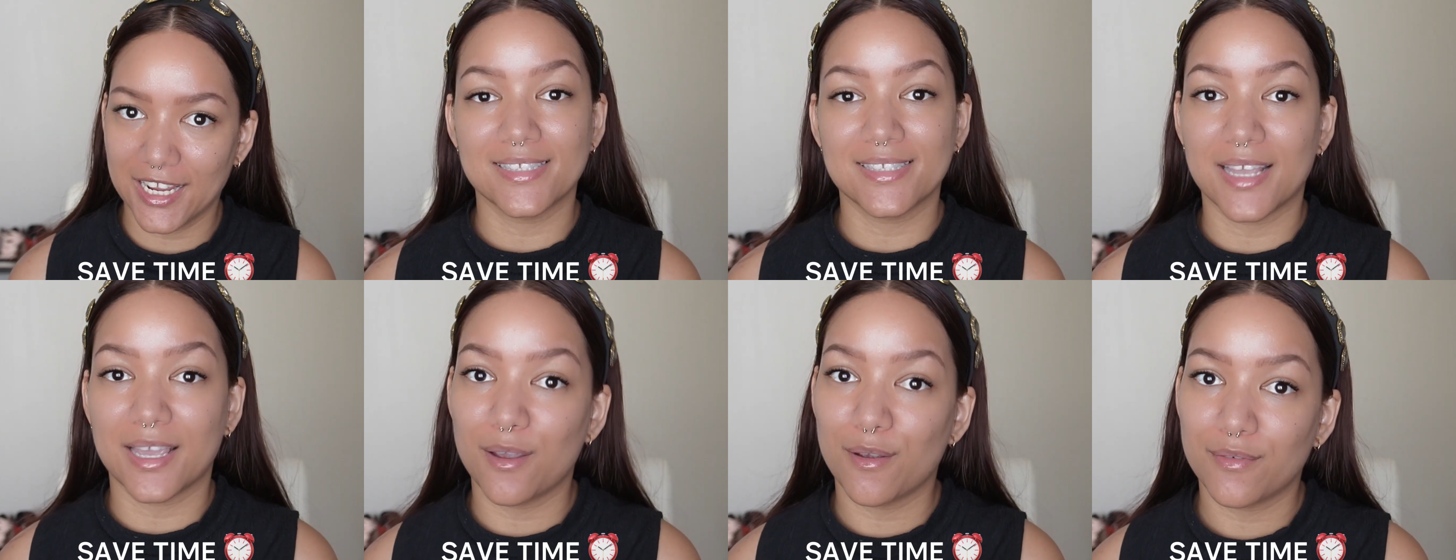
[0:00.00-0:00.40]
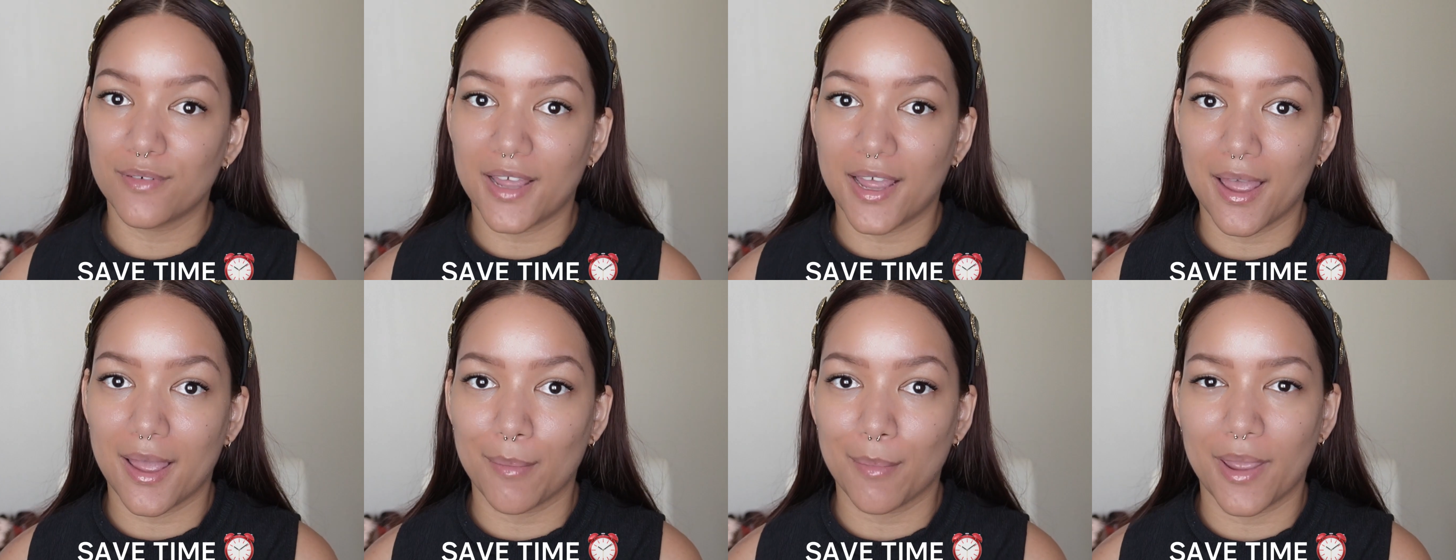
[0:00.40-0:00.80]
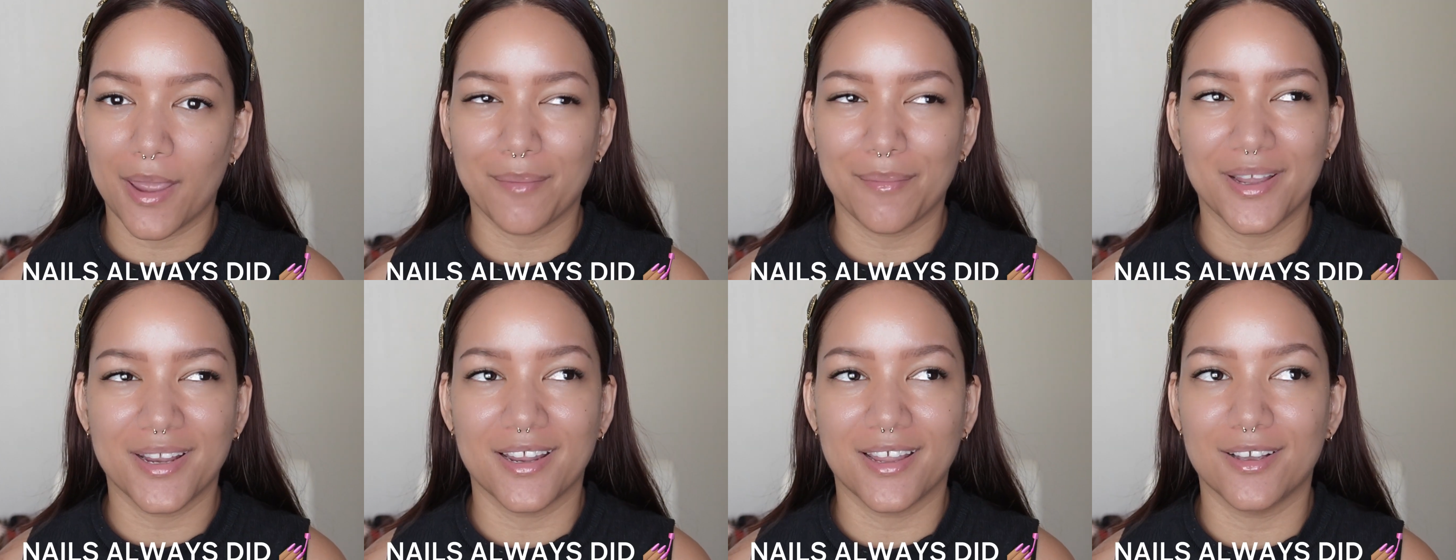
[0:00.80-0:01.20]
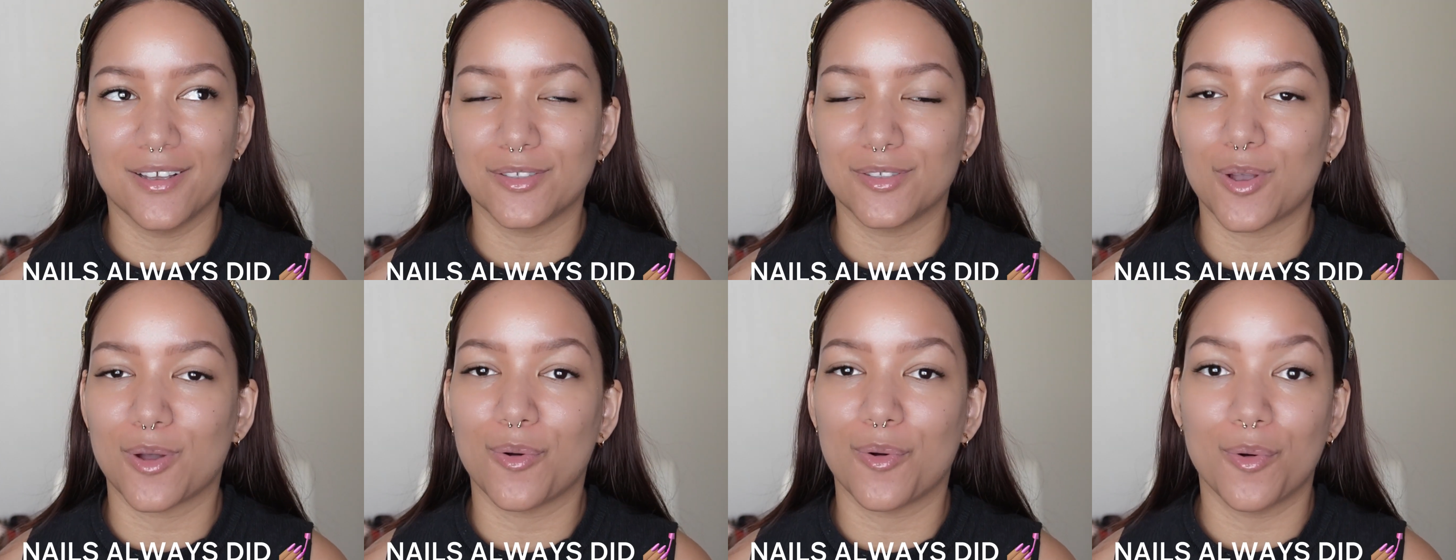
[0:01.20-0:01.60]
save time, and my
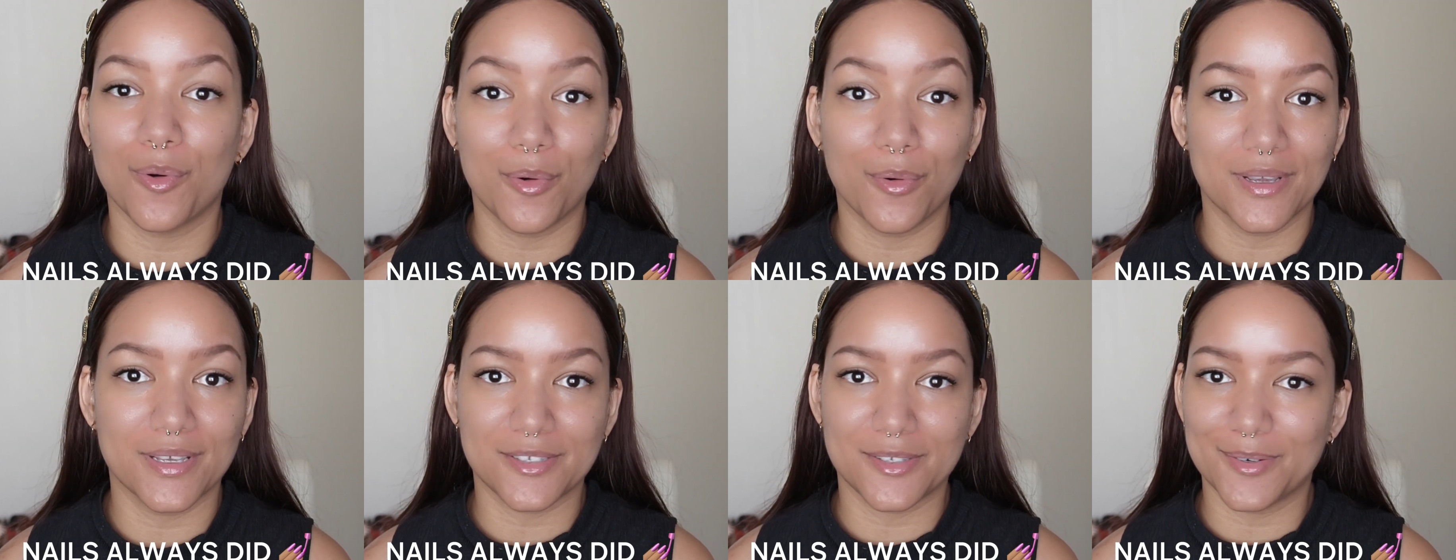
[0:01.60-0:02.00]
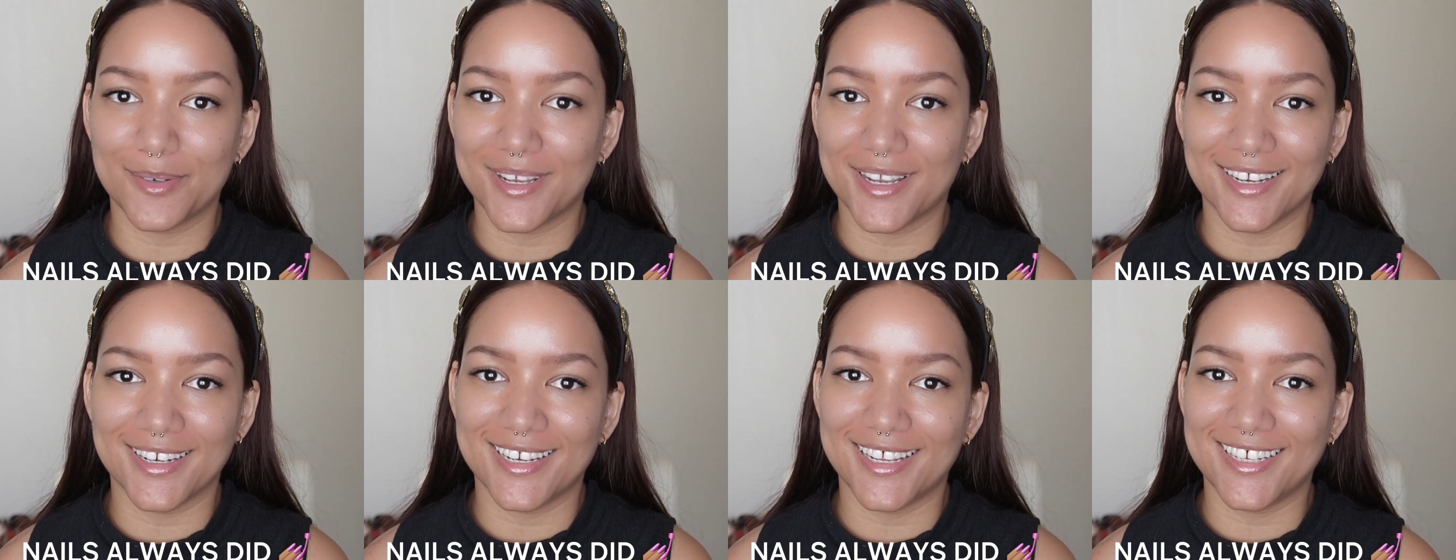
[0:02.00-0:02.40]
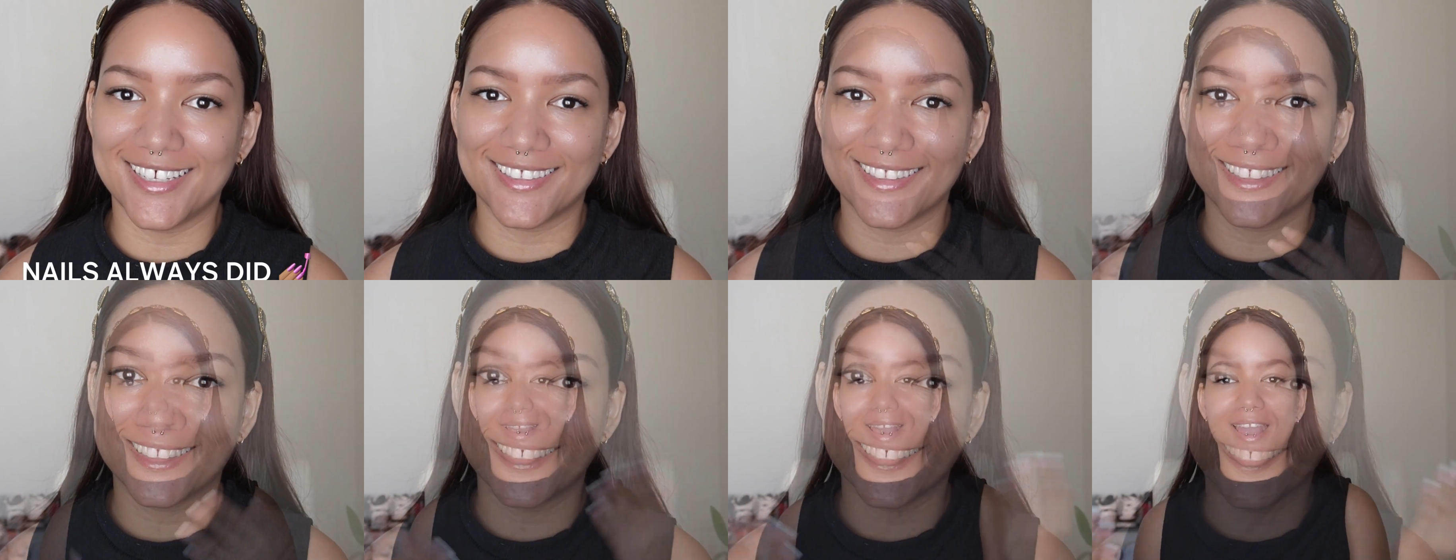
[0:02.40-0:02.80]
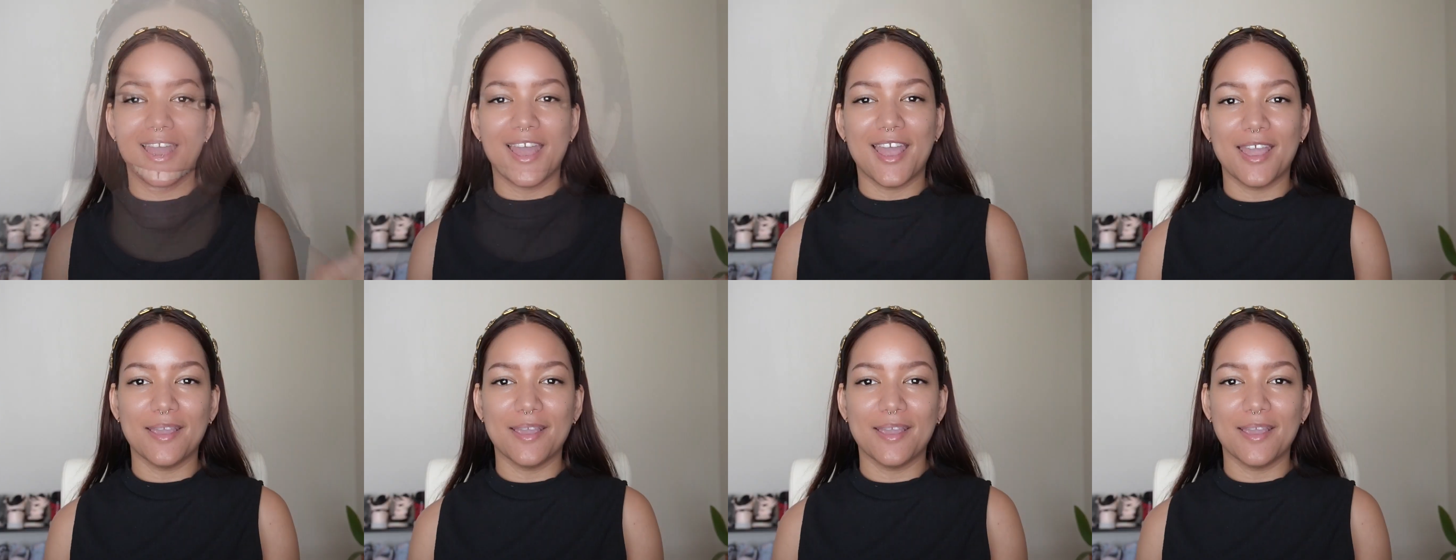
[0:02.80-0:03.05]
nails are always looking neat.